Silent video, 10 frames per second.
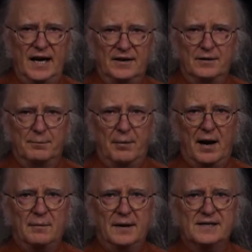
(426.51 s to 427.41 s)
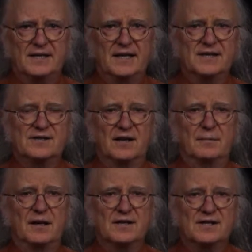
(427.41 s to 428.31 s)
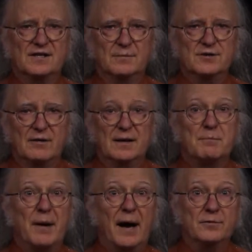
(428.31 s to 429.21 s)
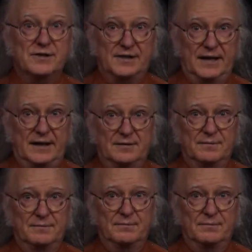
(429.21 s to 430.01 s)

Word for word: and the bottom has the enzyme in the substrate bound state.